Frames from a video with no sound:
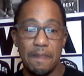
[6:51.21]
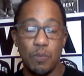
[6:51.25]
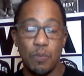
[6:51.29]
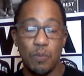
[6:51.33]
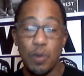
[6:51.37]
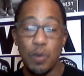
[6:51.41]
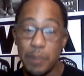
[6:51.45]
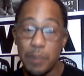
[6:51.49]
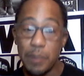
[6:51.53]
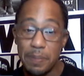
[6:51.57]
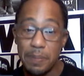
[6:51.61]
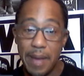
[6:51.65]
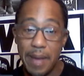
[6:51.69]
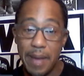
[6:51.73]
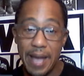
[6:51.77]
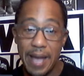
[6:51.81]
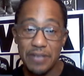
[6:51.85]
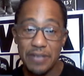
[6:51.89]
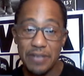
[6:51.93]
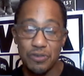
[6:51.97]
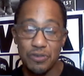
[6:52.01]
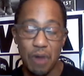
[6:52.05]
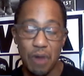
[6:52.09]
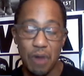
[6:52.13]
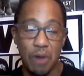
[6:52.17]
We'll be
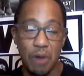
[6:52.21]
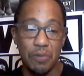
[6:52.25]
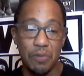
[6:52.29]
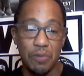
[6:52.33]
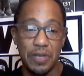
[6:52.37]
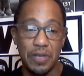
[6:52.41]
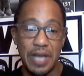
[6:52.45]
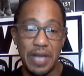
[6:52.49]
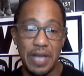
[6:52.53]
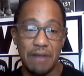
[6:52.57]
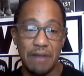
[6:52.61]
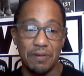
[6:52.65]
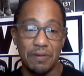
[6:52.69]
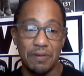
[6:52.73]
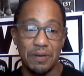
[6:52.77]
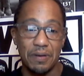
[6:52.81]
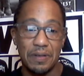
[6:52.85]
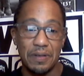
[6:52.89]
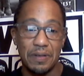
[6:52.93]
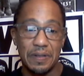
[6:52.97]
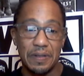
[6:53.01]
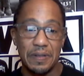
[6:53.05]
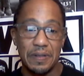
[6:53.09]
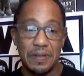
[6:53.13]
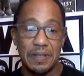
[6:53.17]
back stronger than ever.
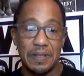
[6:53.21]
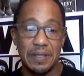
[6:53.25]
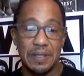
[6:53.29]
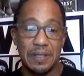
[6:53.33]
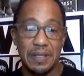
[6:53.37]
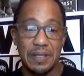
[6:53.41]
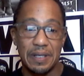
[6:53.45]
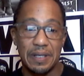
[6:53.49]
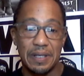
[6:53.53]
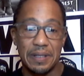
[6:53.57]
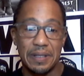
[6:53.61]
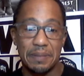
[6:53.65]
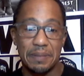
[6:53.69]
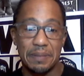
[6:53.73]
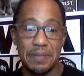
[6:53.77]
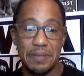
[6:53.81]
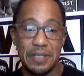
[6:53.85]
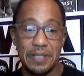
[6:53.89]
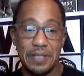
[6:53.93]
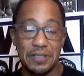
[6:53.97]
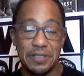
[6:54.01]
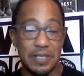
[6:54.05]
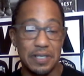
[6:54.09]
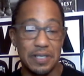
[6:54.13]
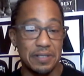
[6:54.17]

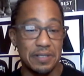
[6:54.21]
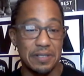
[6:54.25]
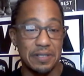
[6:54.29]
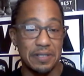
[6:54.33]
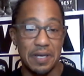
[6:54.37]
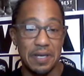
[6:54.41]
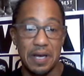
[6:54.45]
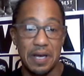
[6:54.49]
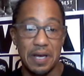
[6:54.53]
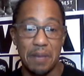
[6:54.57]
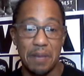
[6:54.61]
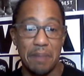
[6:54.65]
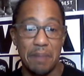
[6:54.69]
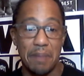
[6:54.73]
It's just a